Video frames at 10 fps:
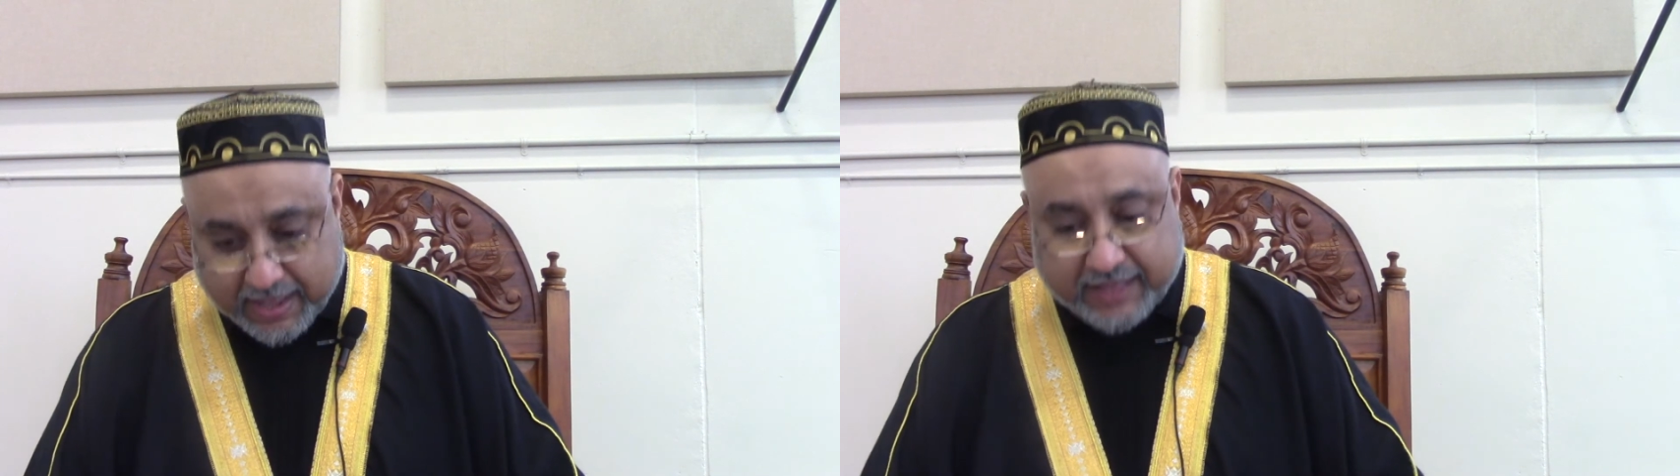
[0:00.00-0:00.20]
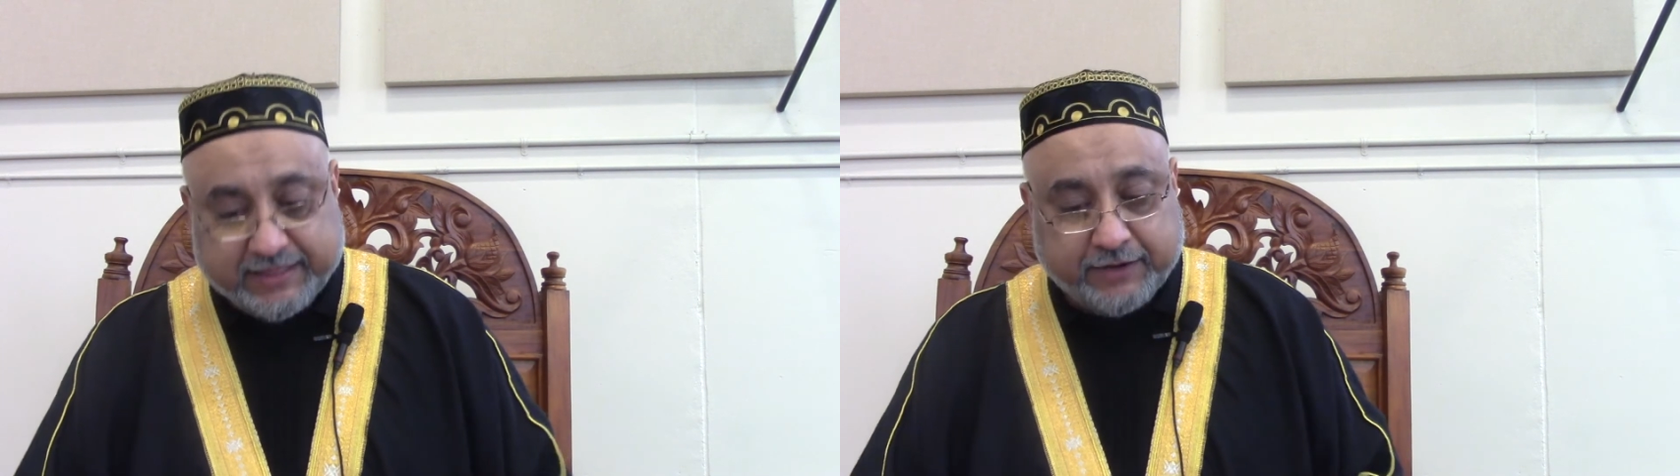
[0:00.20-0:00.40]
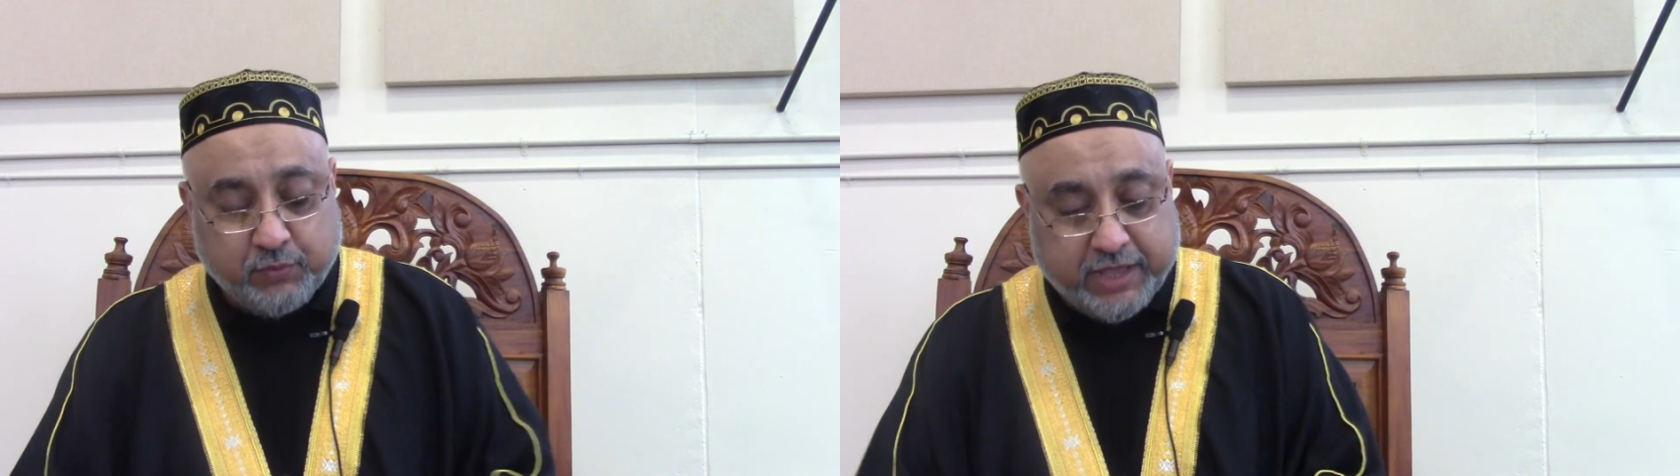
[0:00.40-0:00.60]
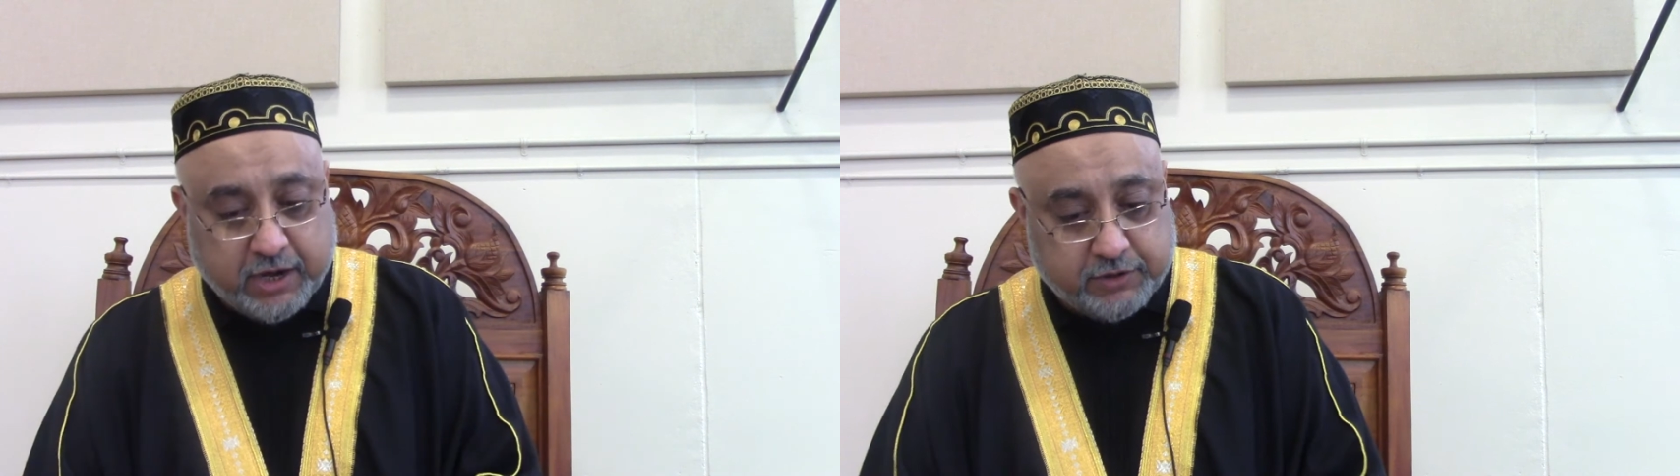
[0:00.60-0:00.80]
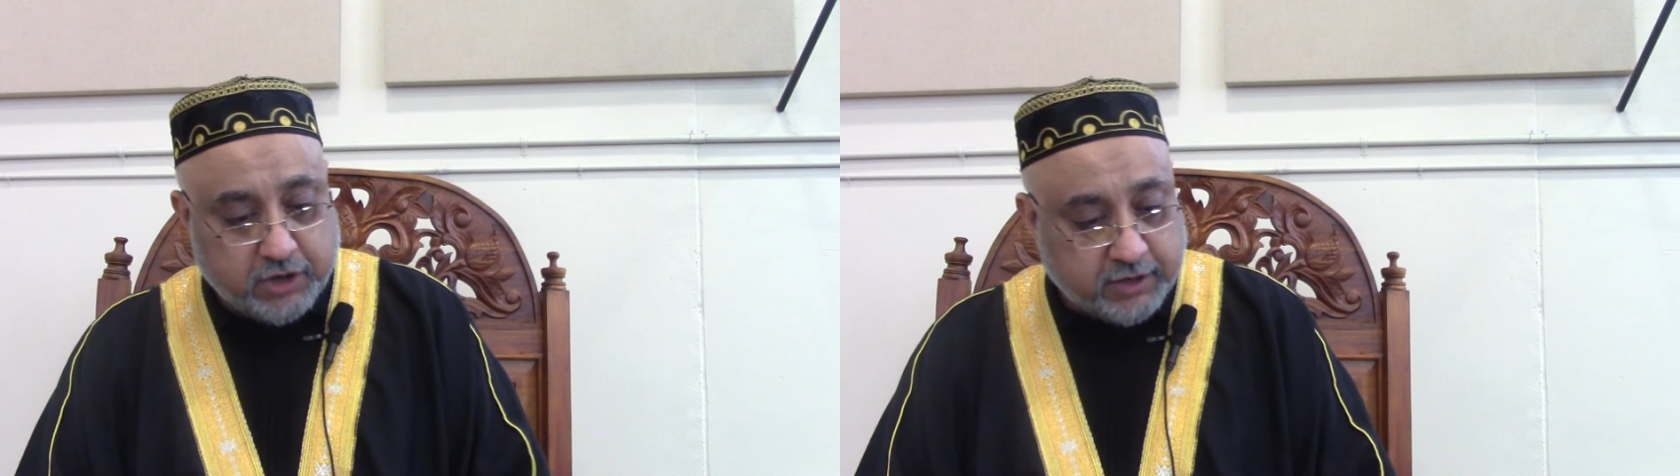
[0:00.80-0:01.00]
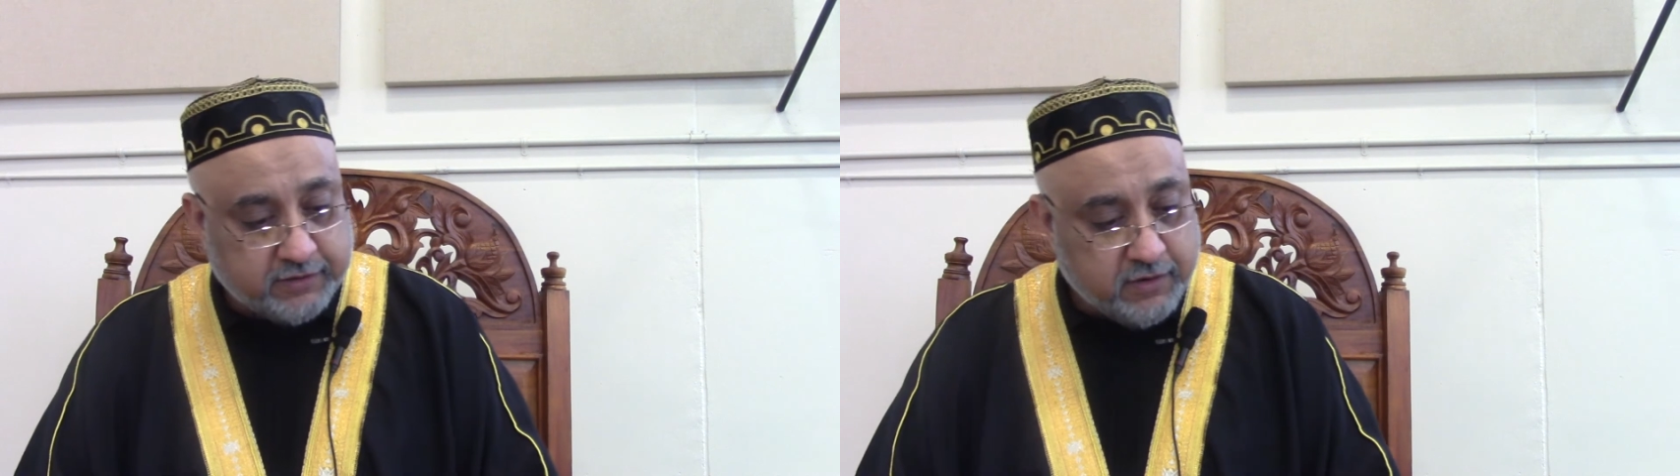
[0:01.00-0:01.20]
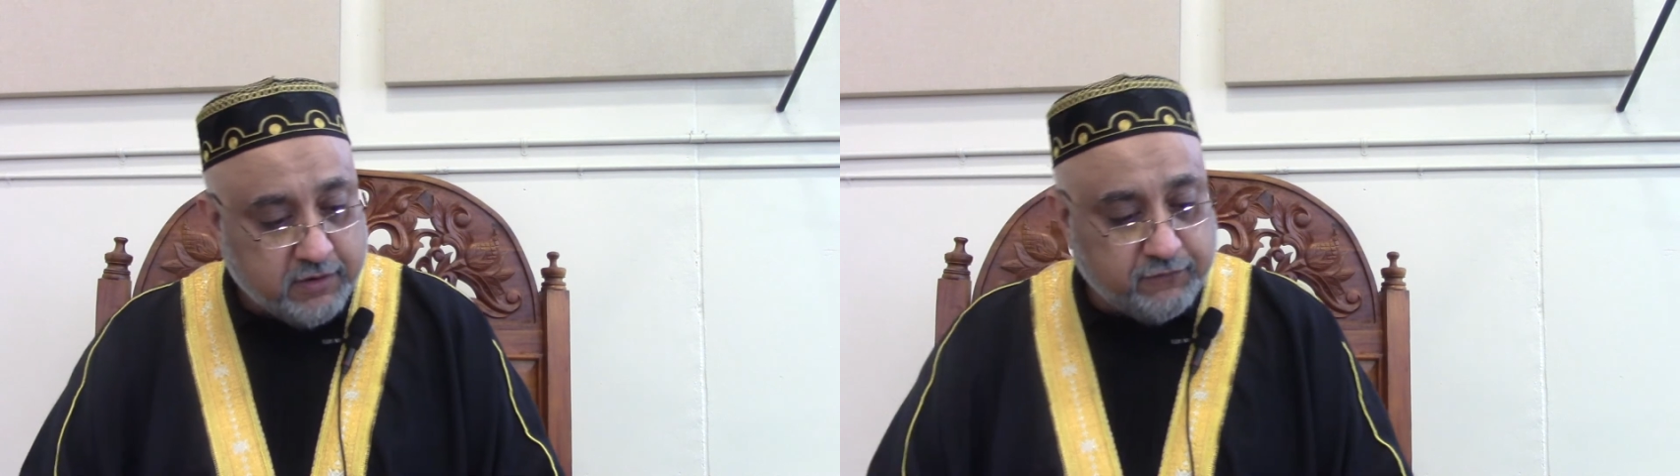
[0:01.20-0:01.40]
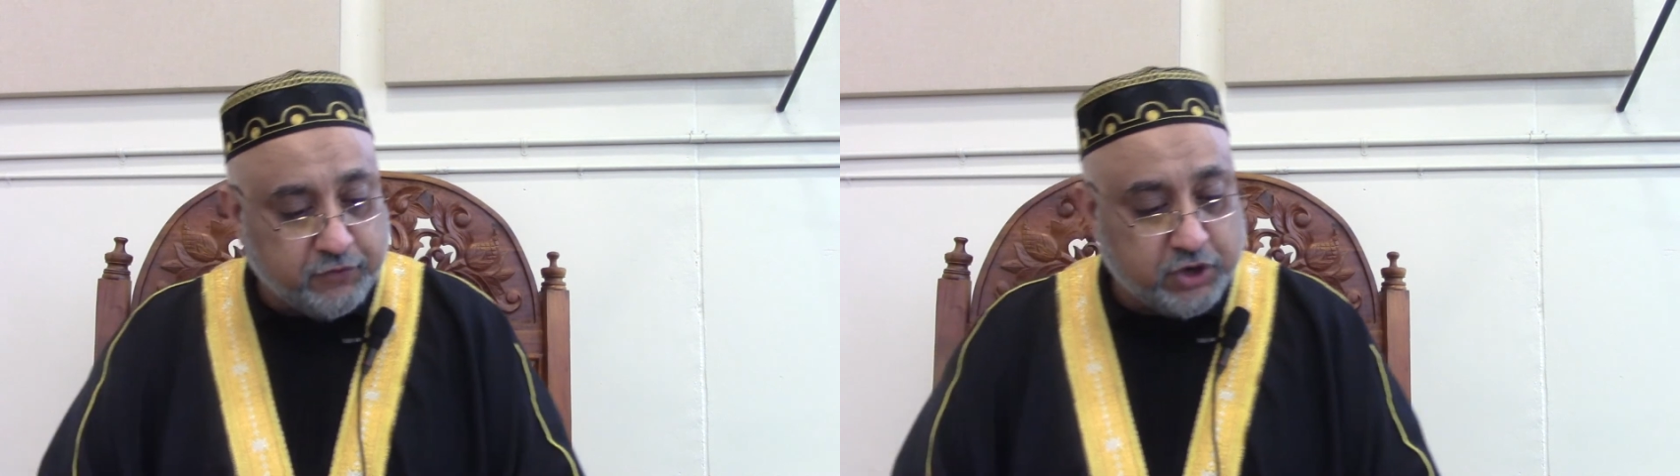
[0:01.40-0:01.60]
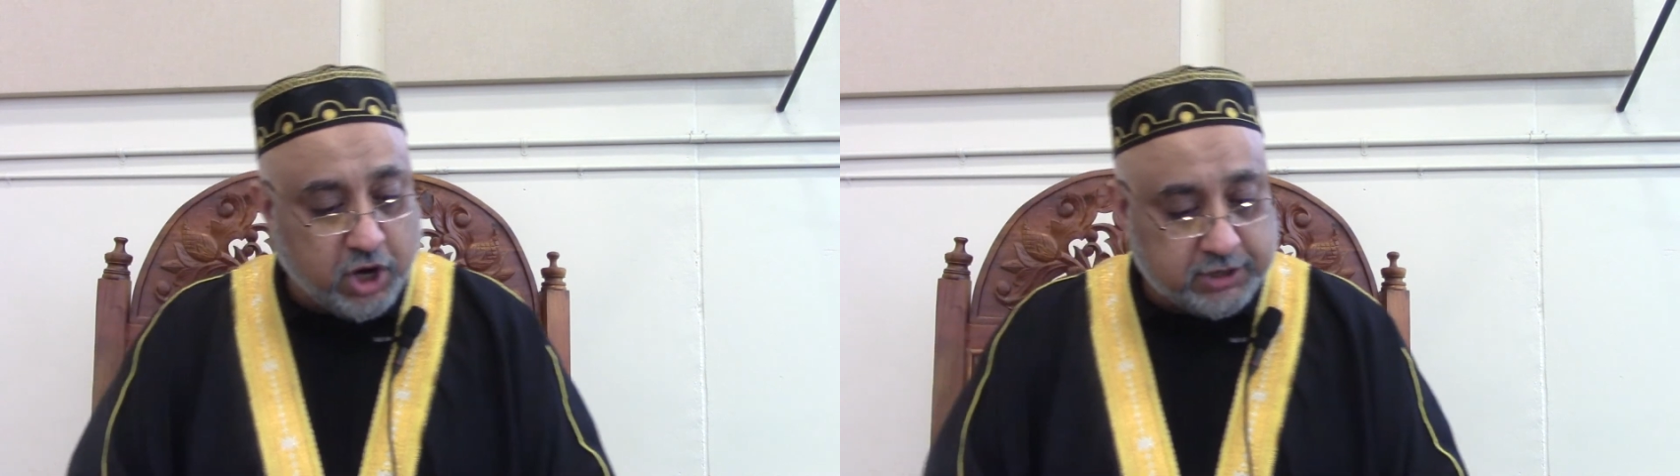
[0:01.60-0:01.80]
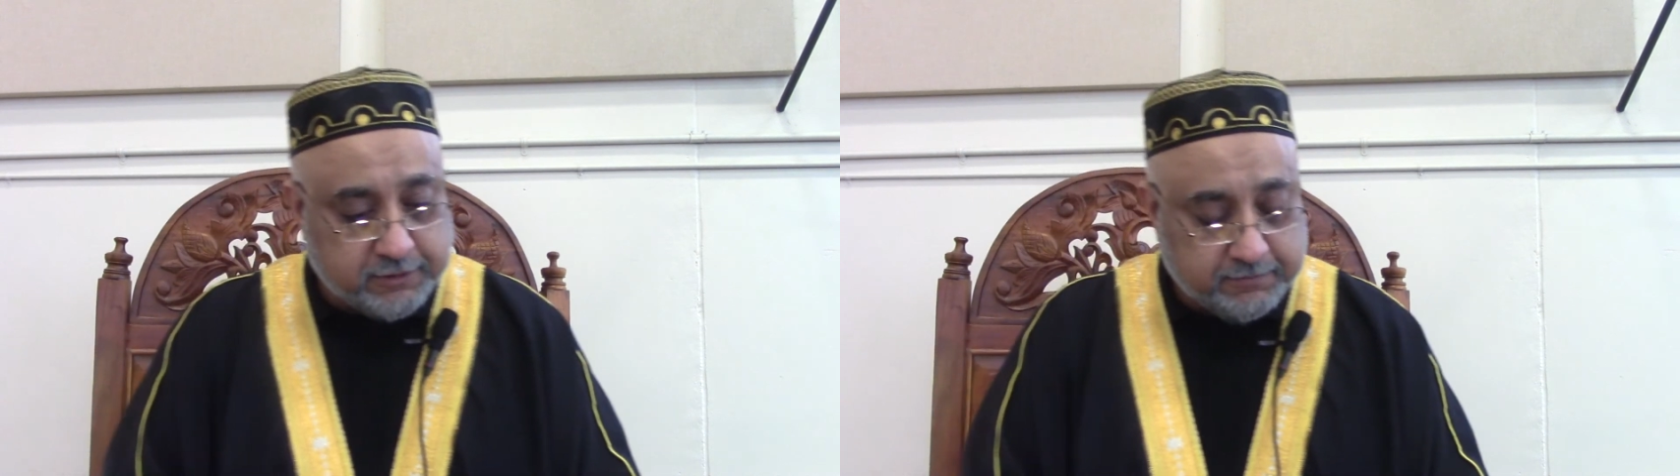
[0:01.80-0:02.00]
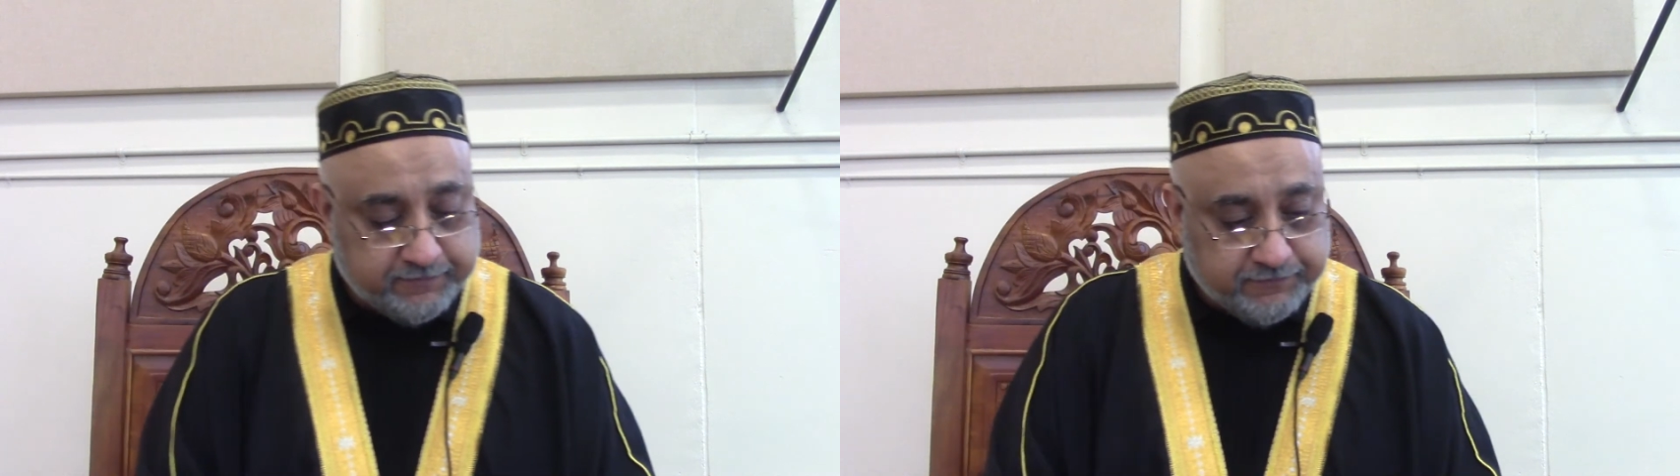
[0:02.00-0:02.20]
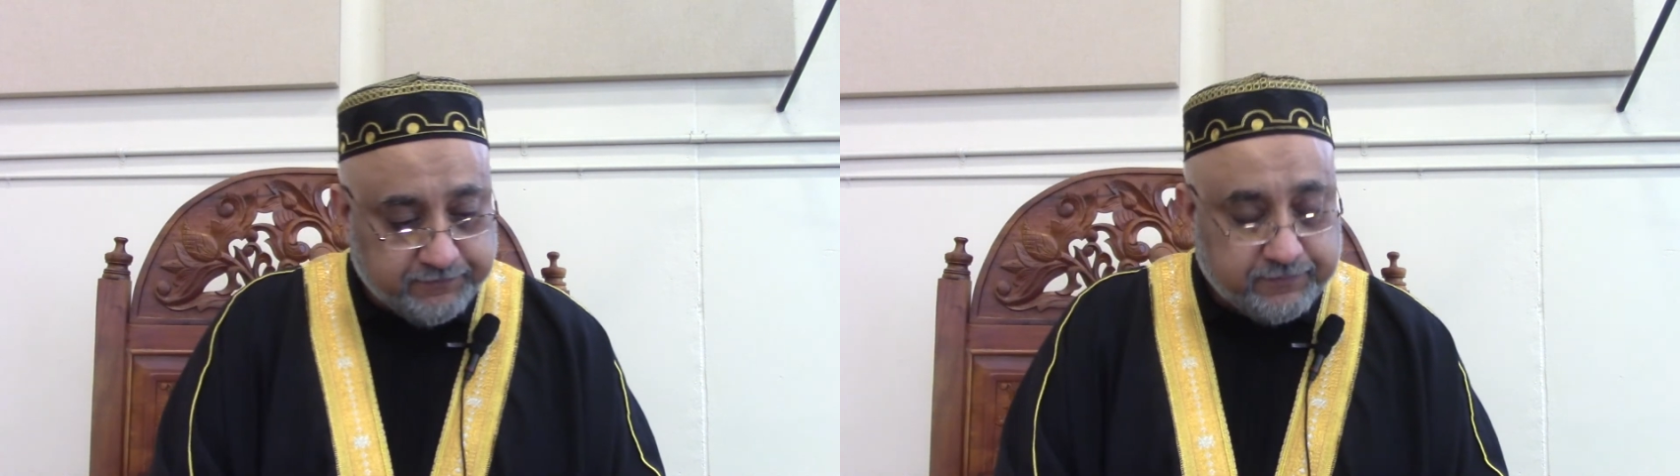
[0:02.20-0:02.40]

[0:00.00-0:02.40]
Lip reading: and that we are not forgotten.